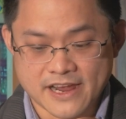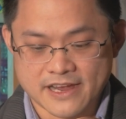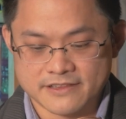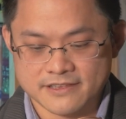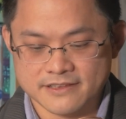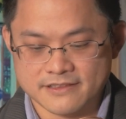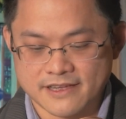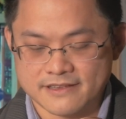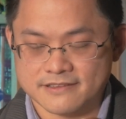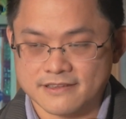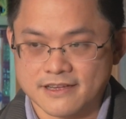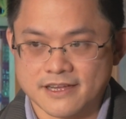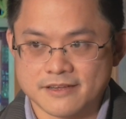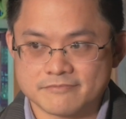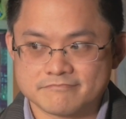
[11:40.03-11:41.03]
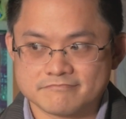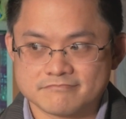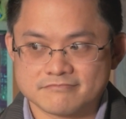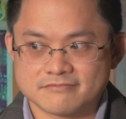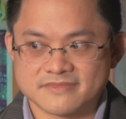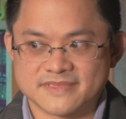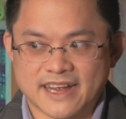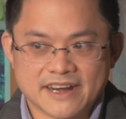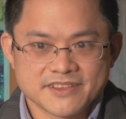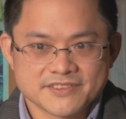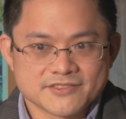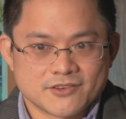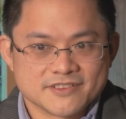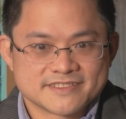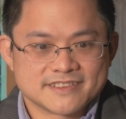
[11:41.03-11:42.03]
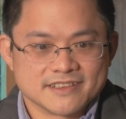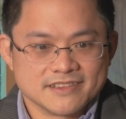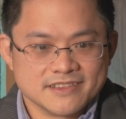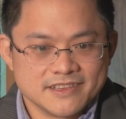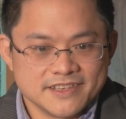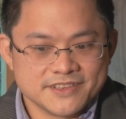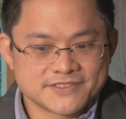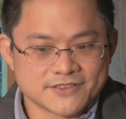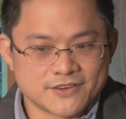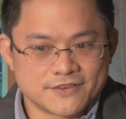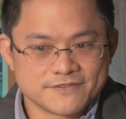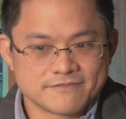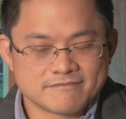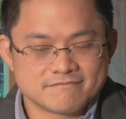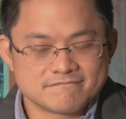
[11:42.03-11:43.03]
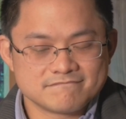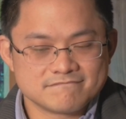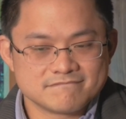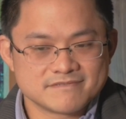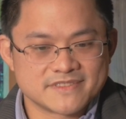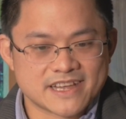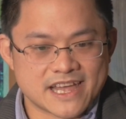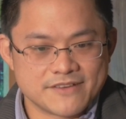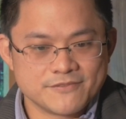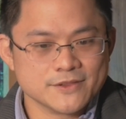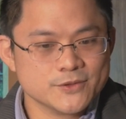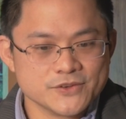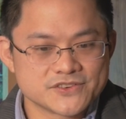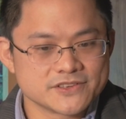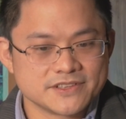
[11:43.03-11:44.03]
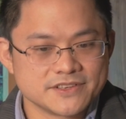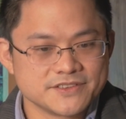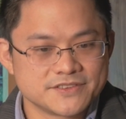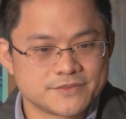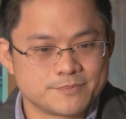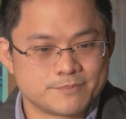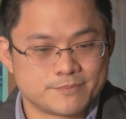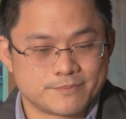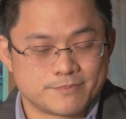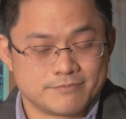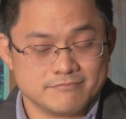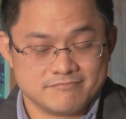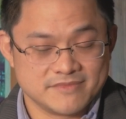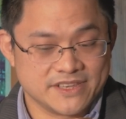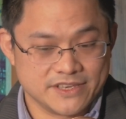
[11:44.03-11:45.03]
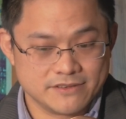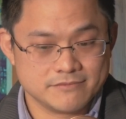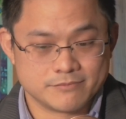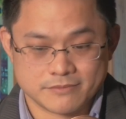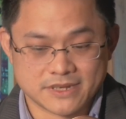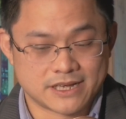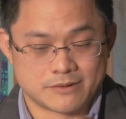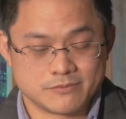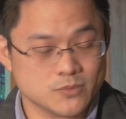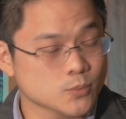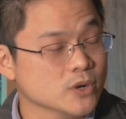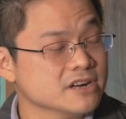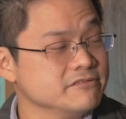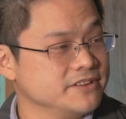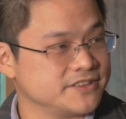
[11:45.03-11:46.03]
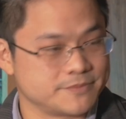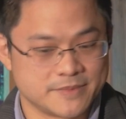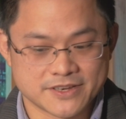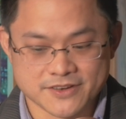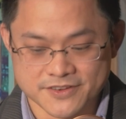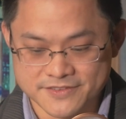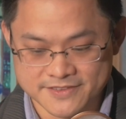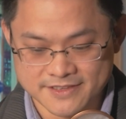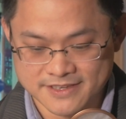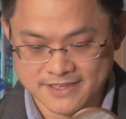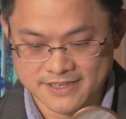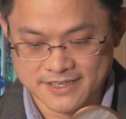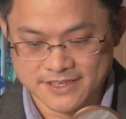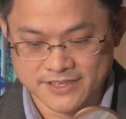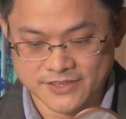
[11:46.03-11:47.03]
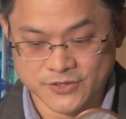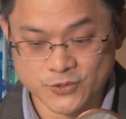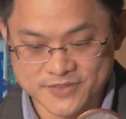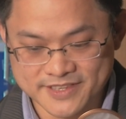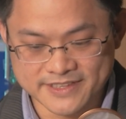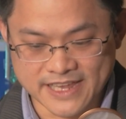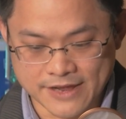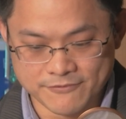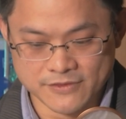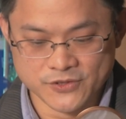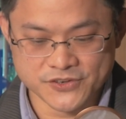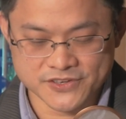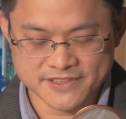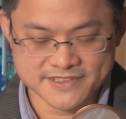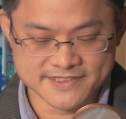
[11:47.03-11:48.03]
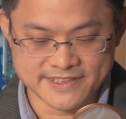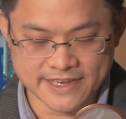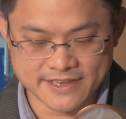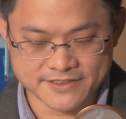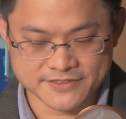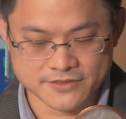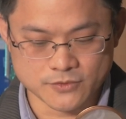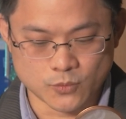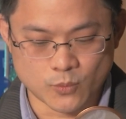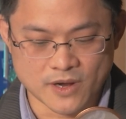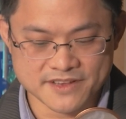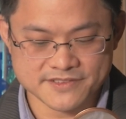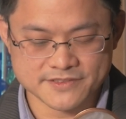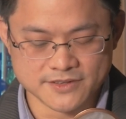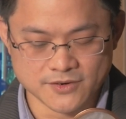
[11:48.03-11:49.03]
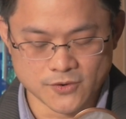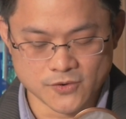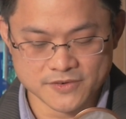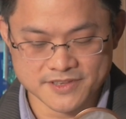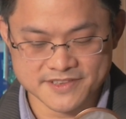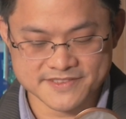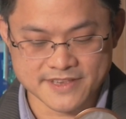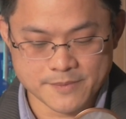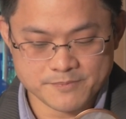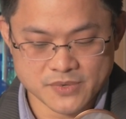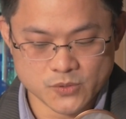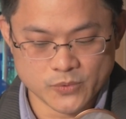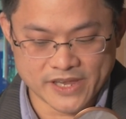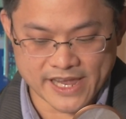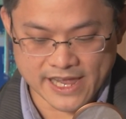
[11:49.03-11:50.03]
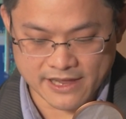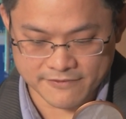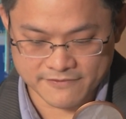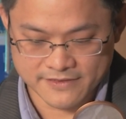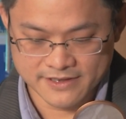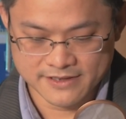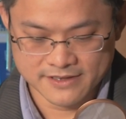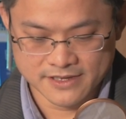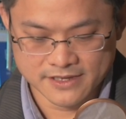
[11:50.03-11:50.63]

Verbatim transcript: fact, I think that um, dinosaur is the least of the evolutionist um, worries because using the evolutionist dates, what's the oldest sample we have?